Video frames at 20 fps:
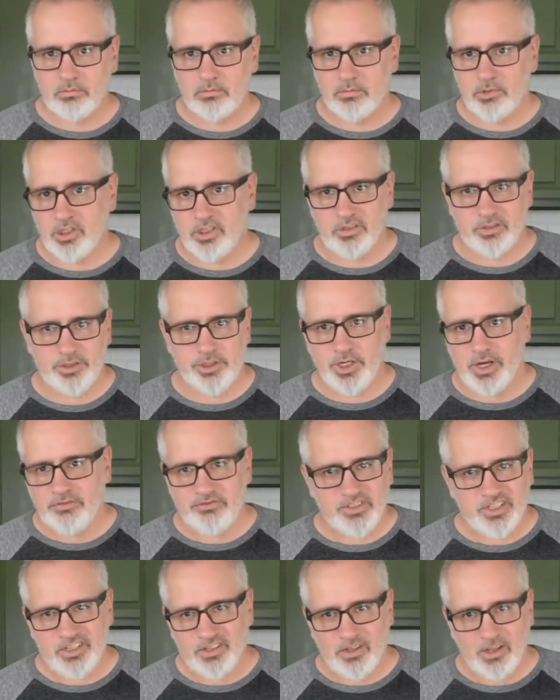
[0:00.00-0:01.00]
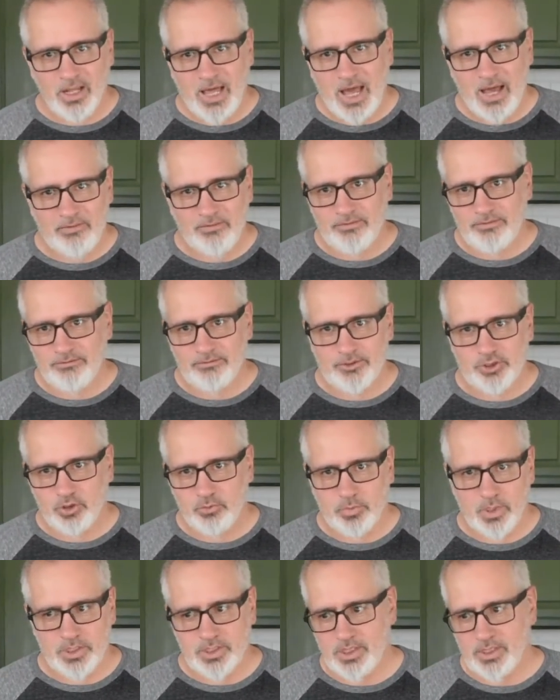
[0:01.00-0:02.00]
The chef didn't laugh
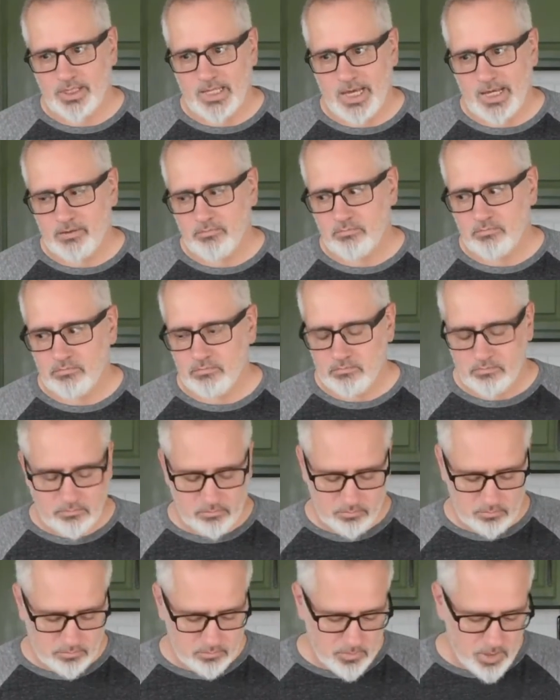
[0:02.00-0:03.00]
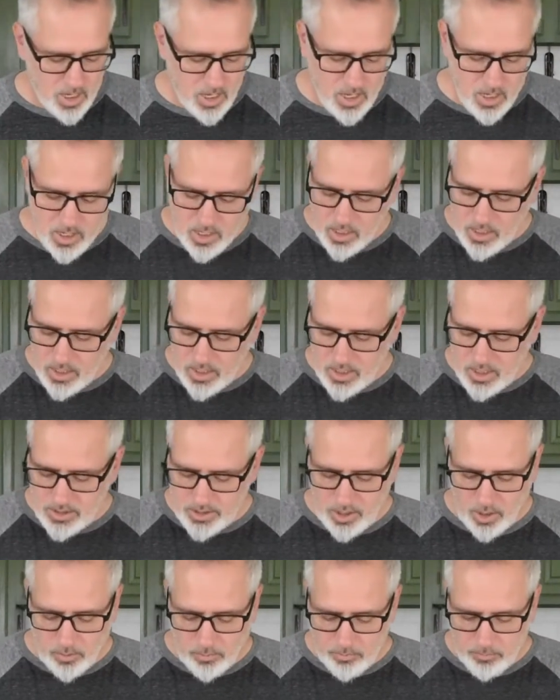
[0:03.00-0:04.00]
too much at that.
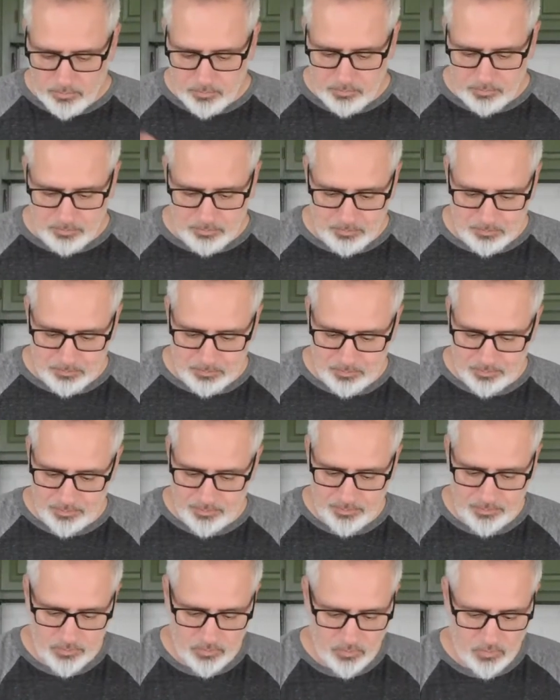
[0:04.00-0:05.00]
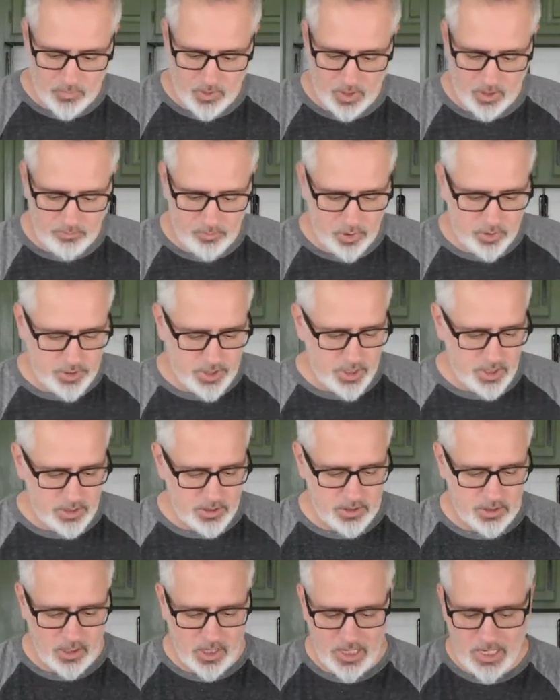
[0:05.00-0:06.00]
So, blue
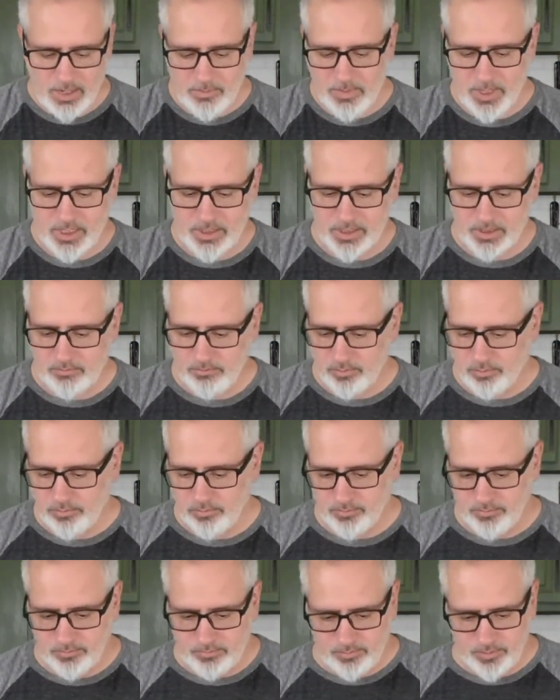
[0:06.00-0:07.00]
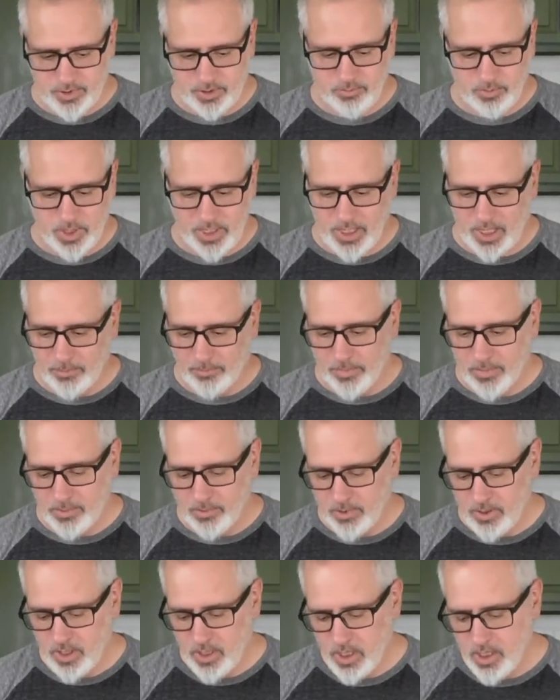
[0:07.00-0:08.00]
cheese, I gotta mix, split up.
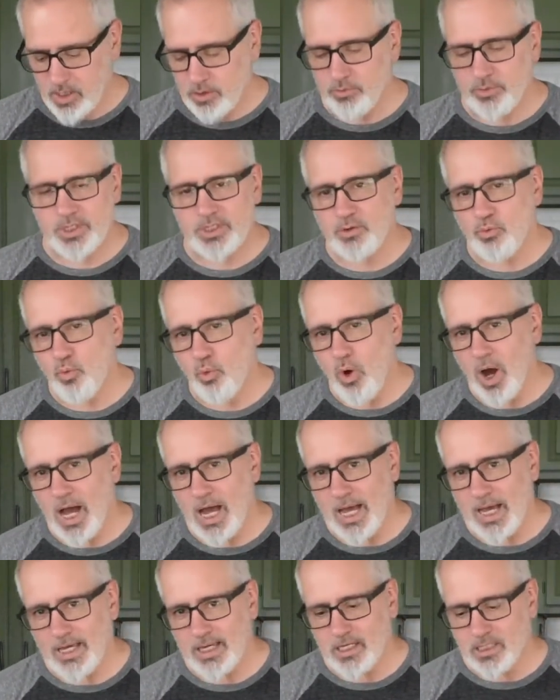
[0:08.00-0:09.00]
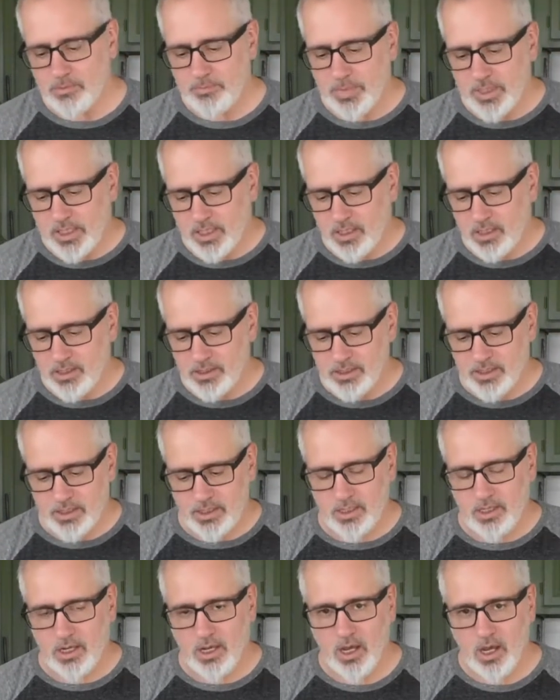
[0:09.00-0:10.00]
The reason why is
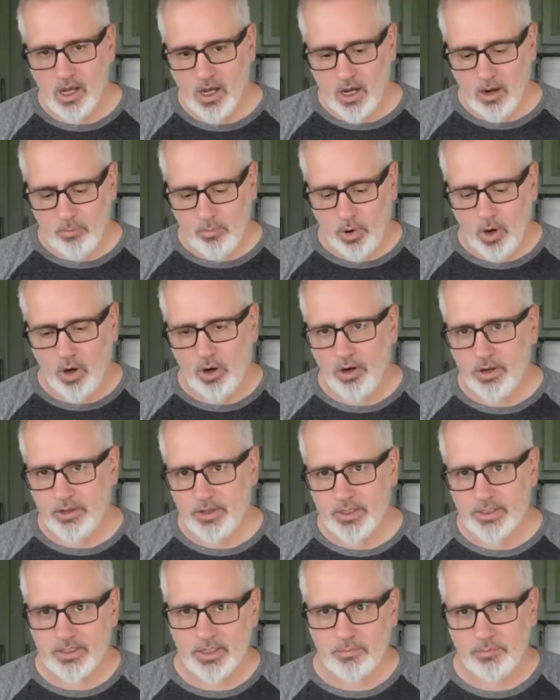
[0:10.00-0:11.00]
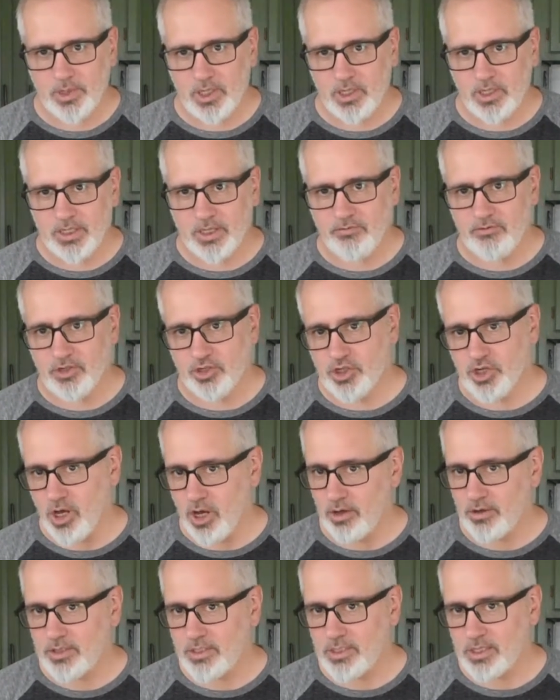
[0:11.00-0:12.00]
because part of this I'm gonna leave in
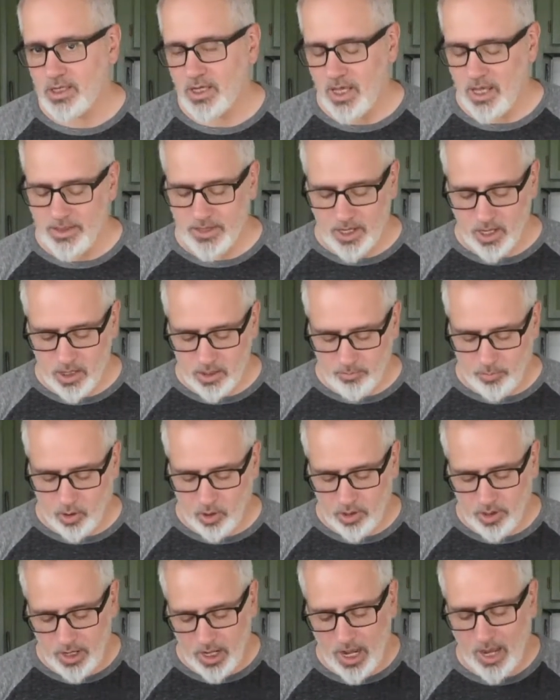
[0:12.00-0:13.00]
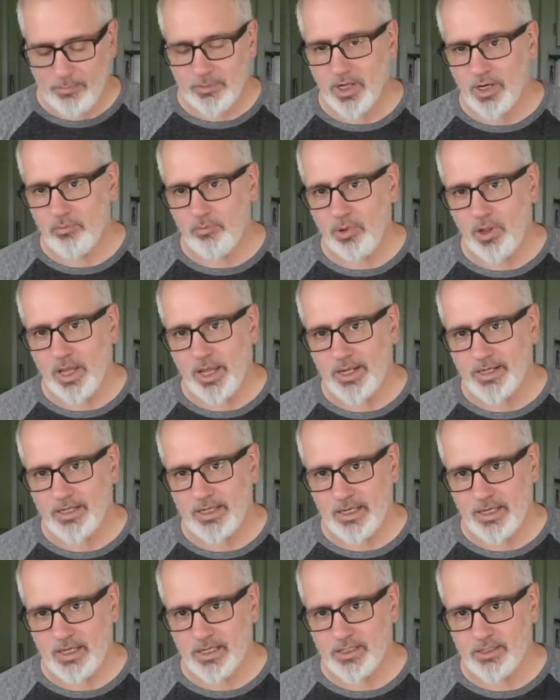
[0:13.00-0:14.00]
chunks, and the other part I'm gonna blend
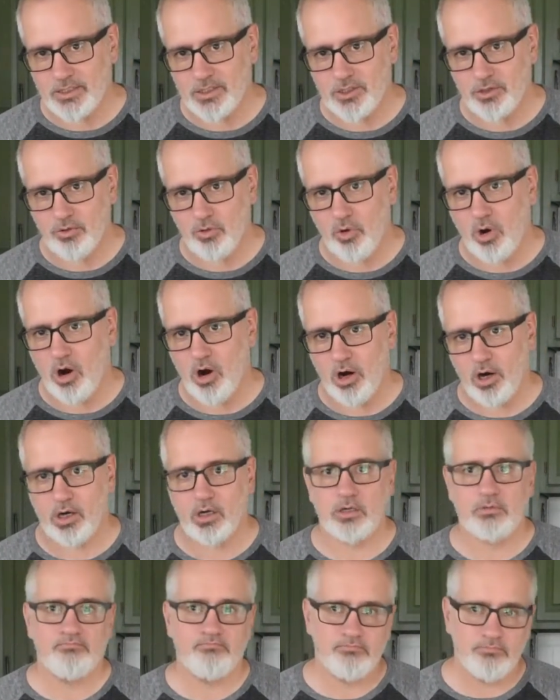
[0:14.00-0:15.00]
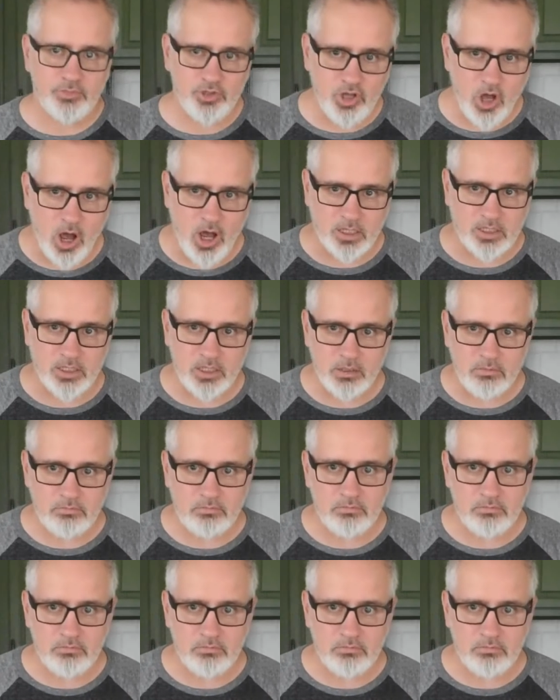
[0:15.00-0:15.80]
into our sauce,